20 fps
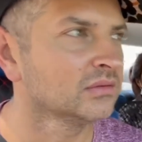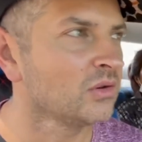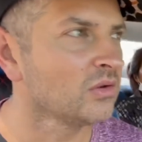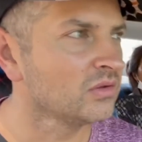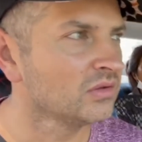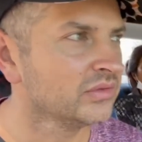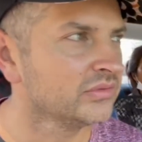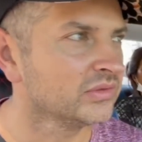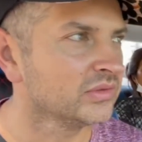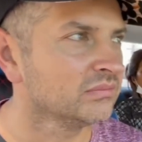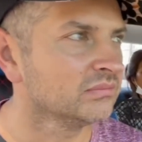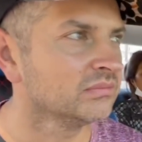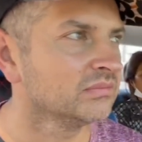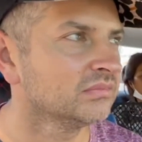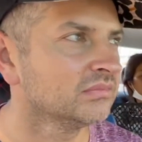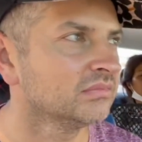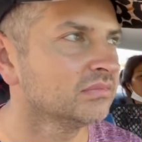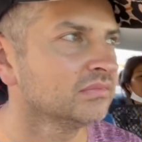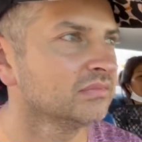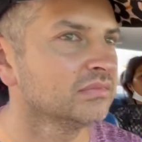all of them?
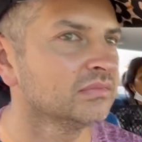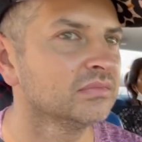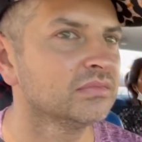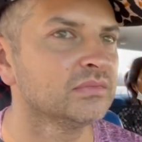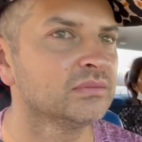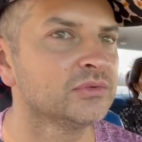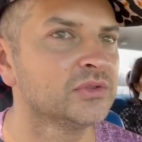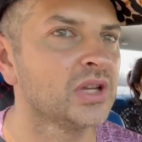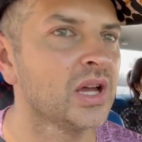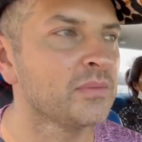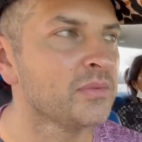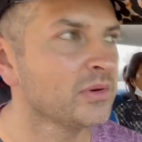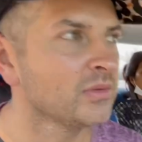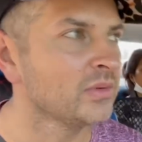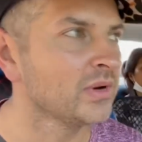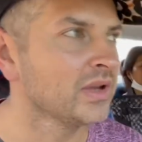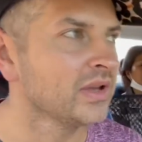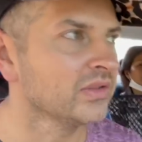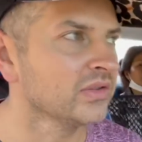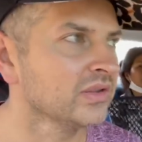
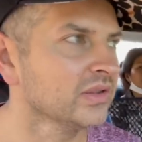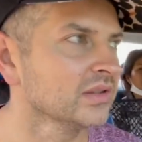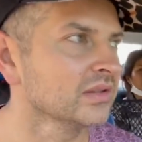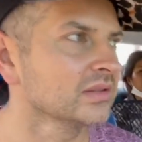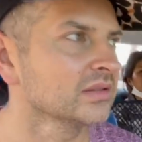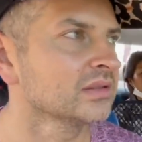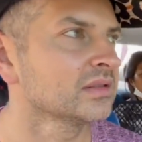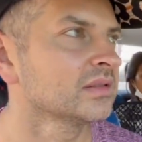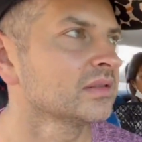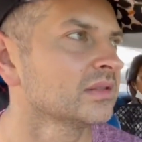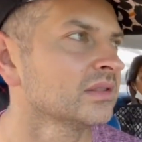Tupperware things?